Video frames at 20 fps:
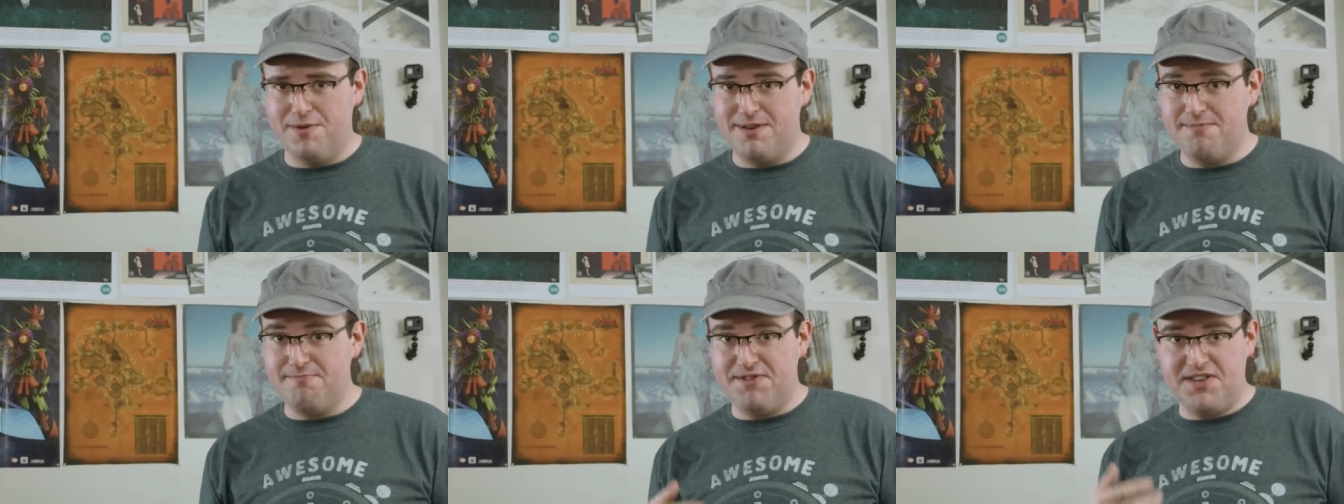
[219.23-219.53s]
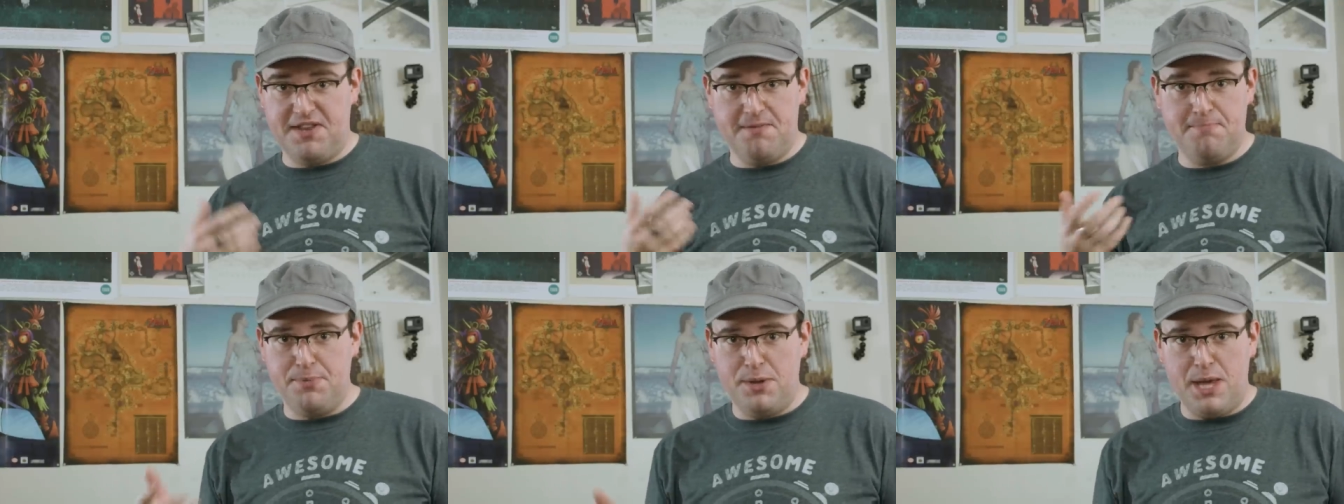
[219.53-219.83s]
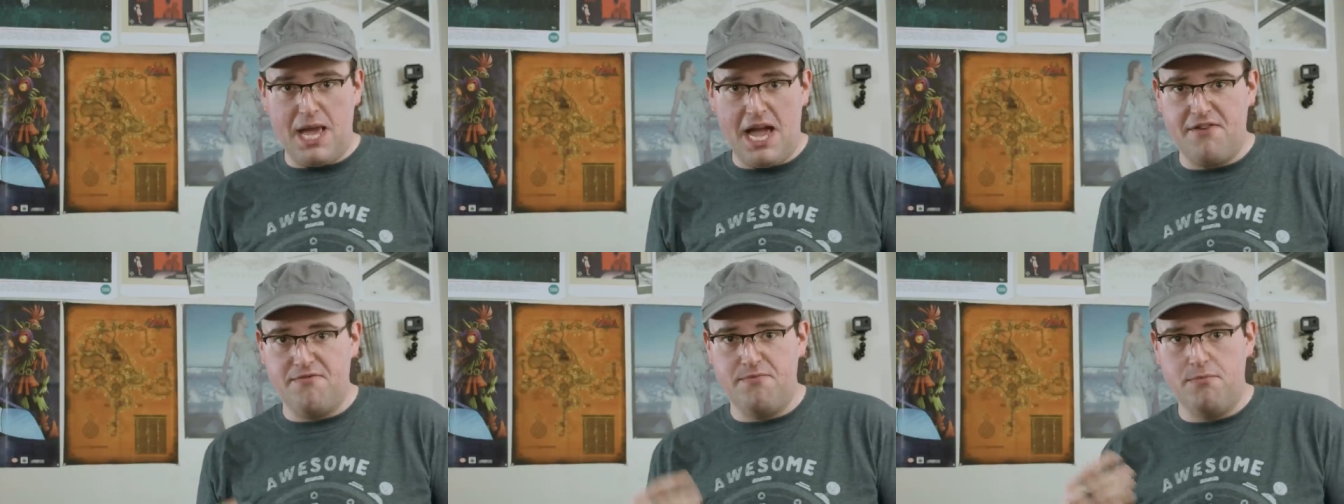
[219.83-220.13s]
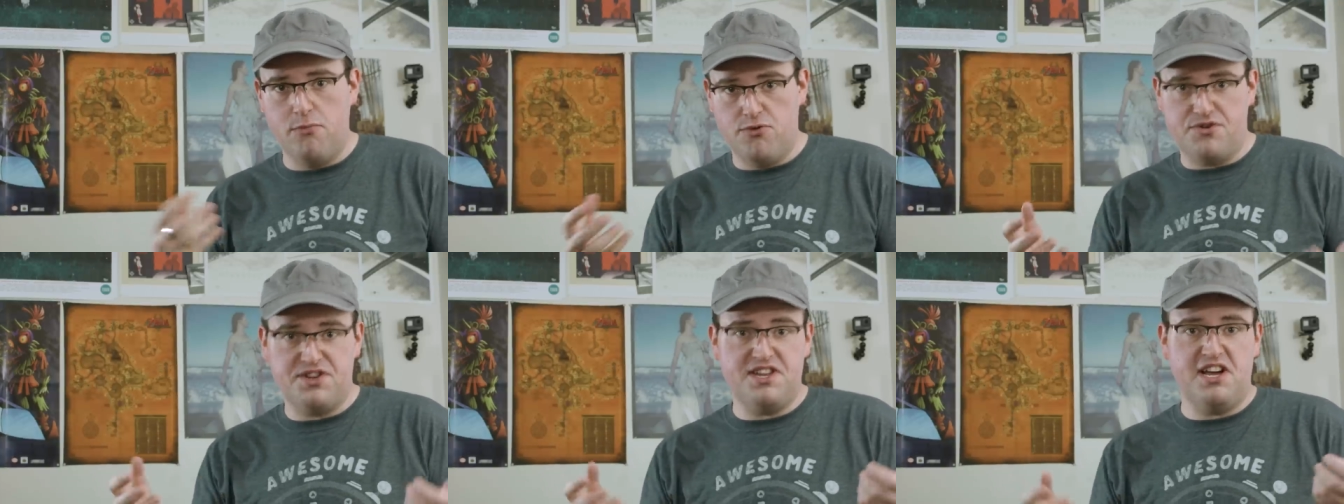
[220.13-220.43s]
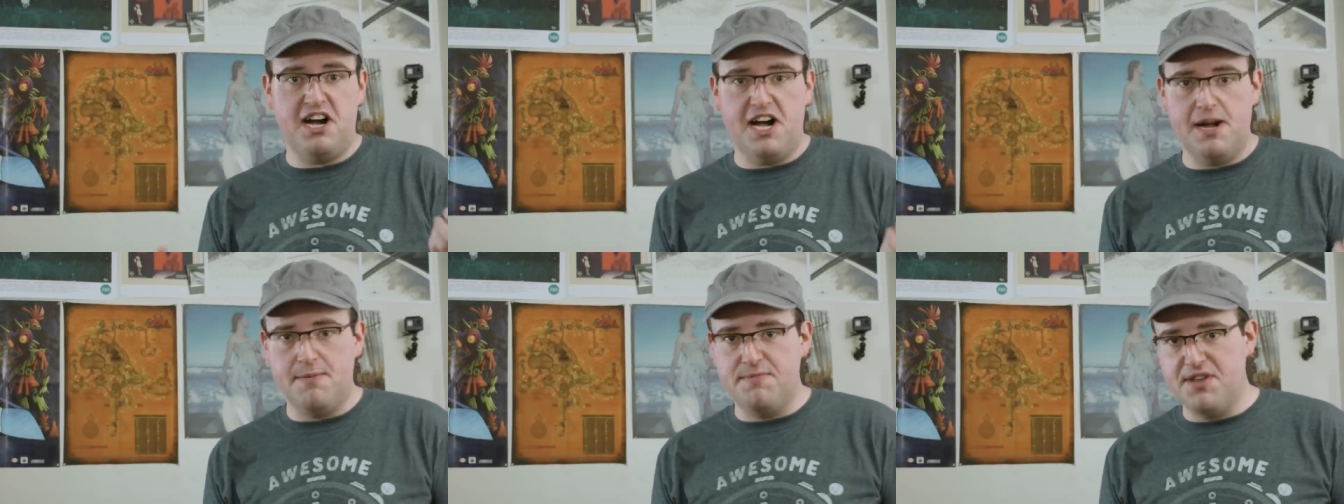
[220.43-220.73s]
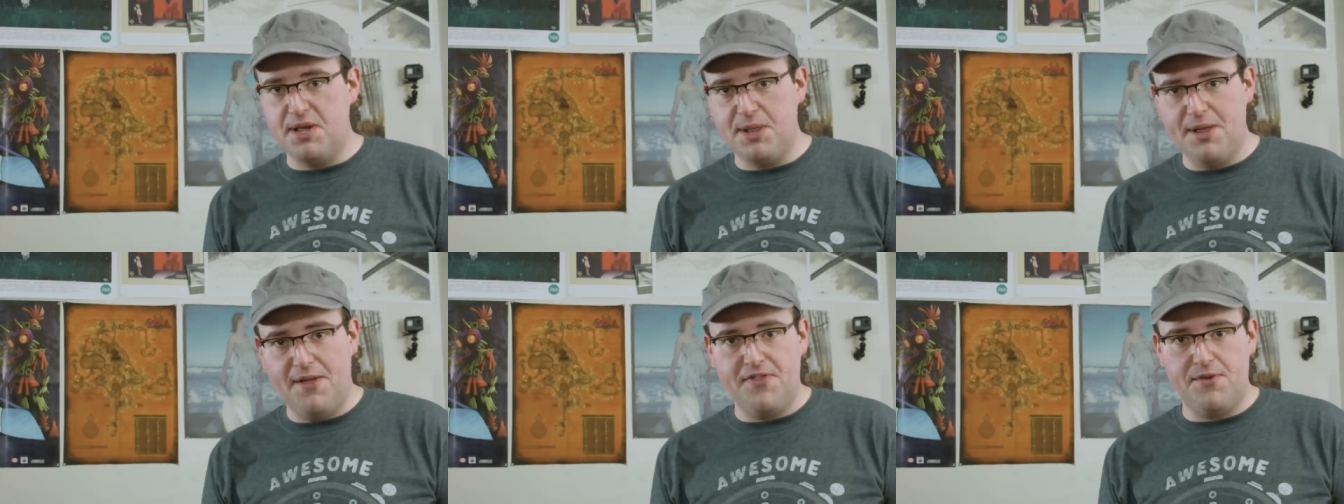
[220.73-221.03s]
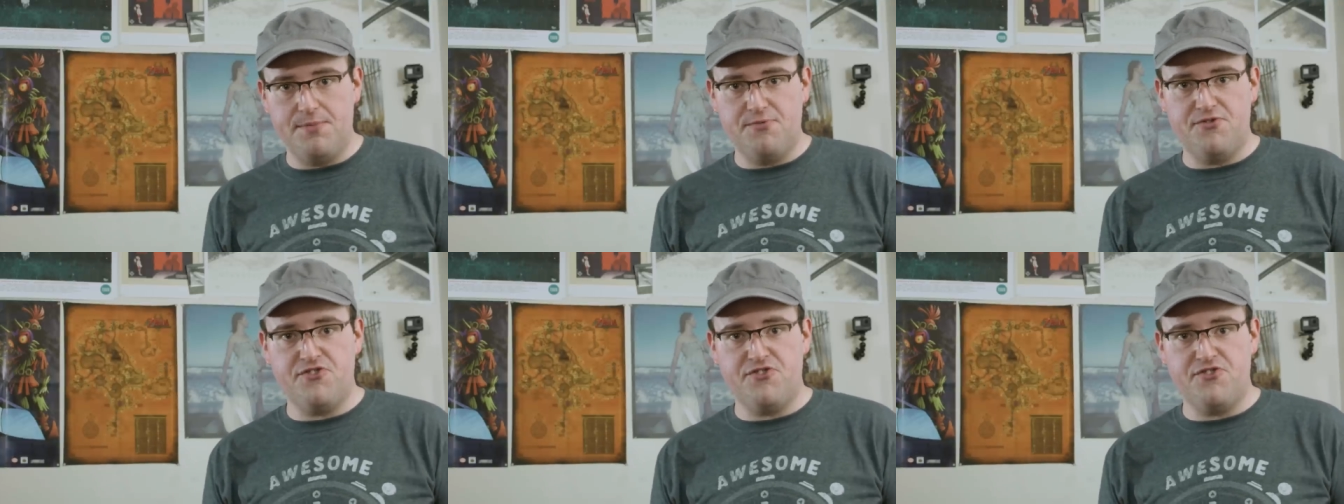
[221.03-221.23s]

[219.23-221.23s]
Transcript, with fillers: we simply have more time to let them